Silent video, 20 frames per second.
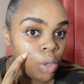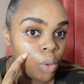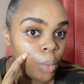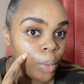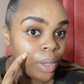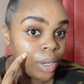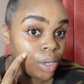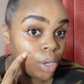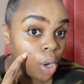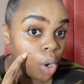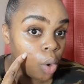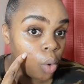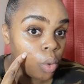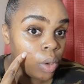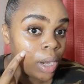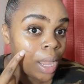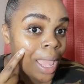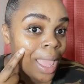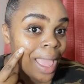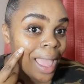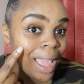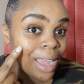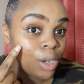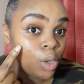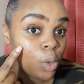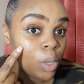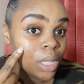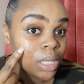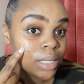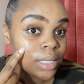going down and
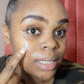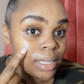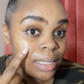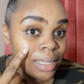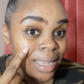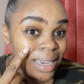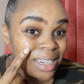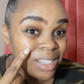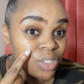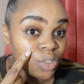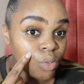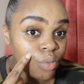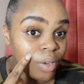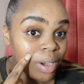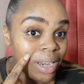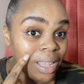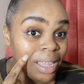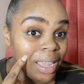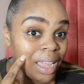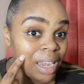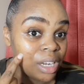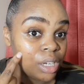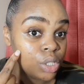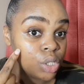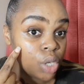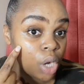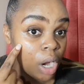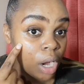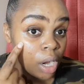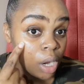you can see that it's already getting
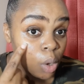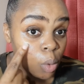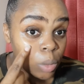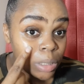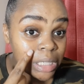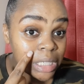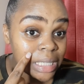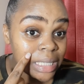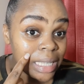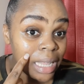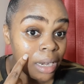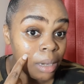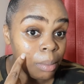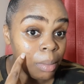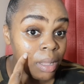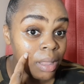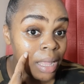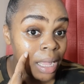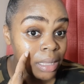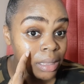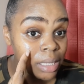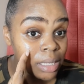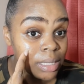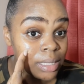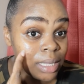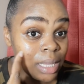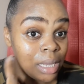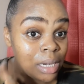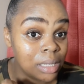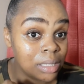darker which is telling me that this
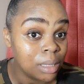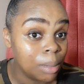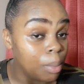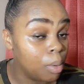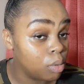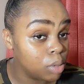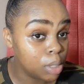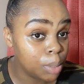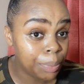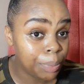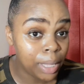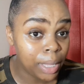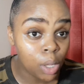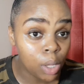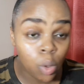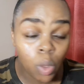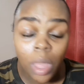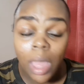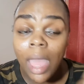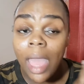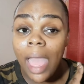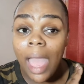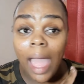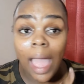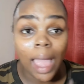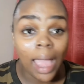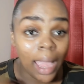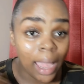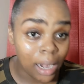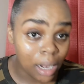skin is about to peel
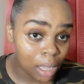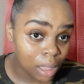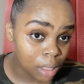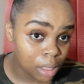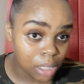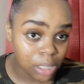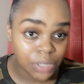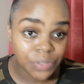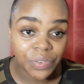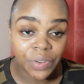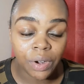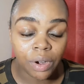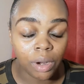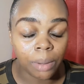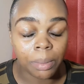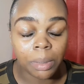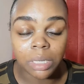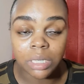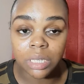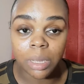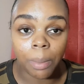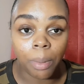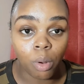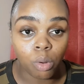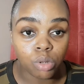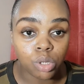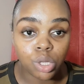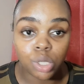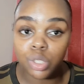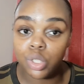and this flare-up is
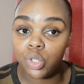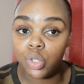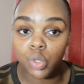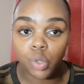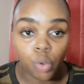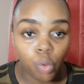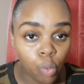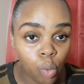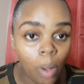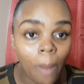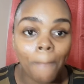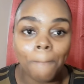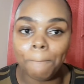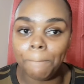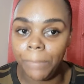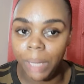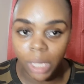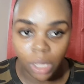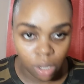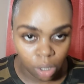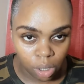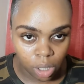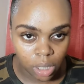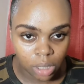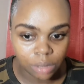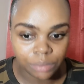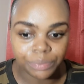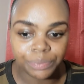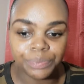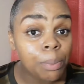about to be
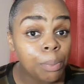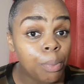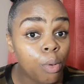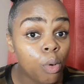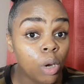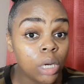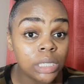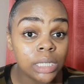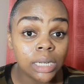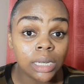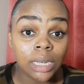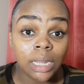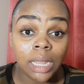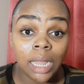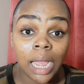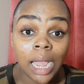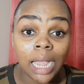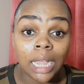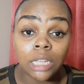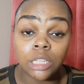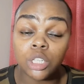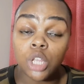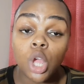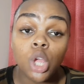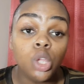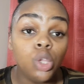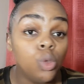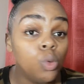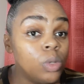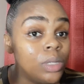gone. Importantly guys
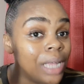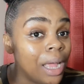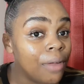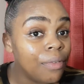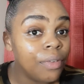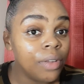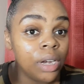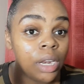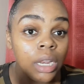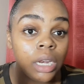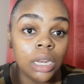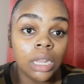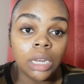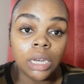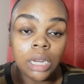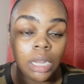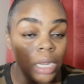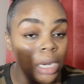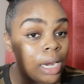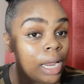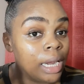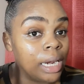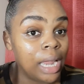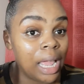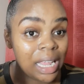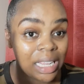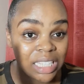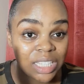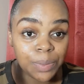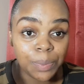you definitely need an
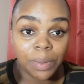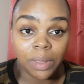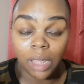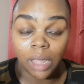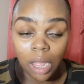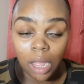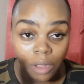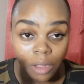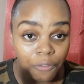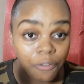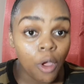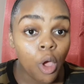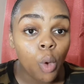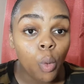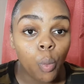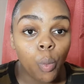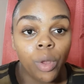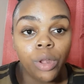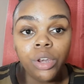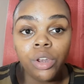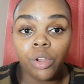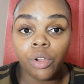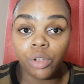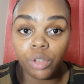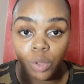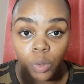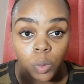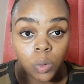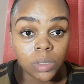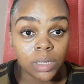SPF when you're
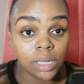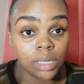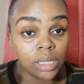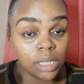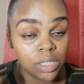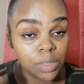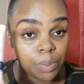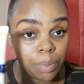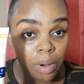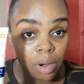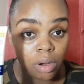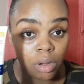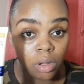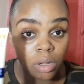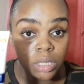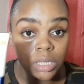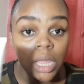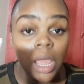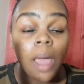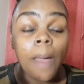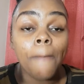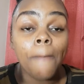using this product